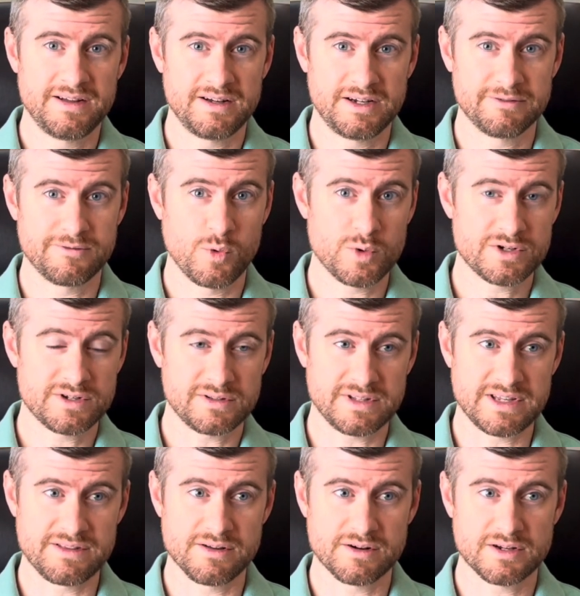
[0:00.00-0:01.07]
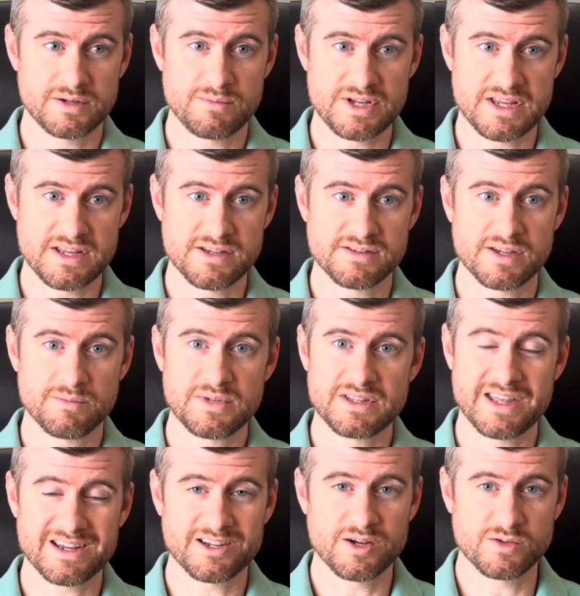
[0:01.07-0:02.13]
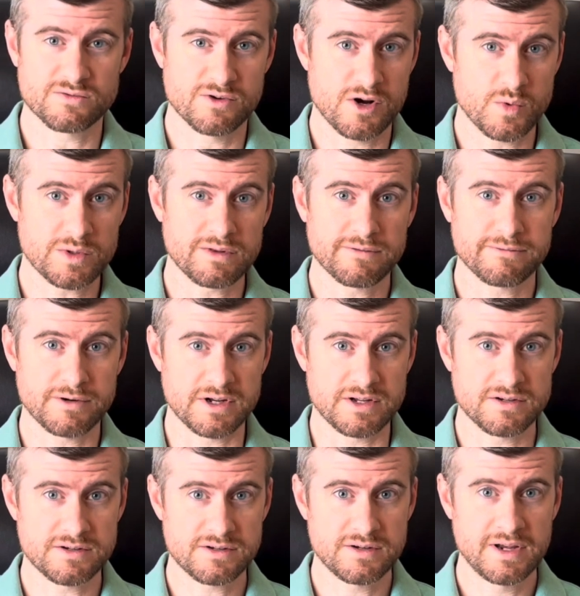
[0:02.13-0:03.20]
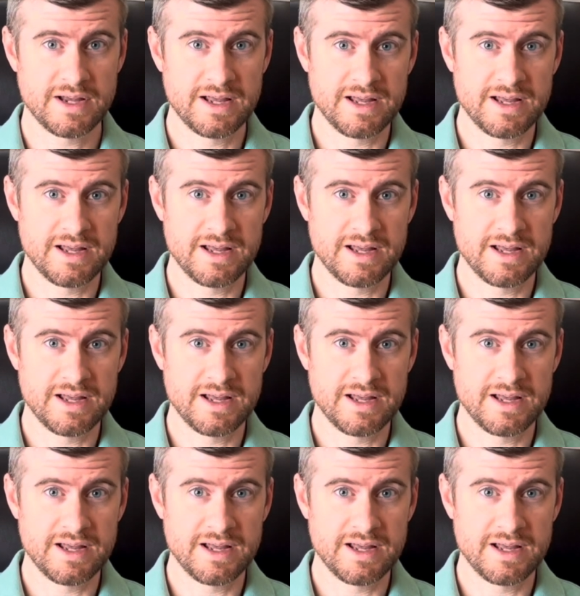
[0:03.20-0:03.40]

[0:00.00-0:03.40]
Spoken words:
unfortunately, there could be something that goes wrong with the fridge.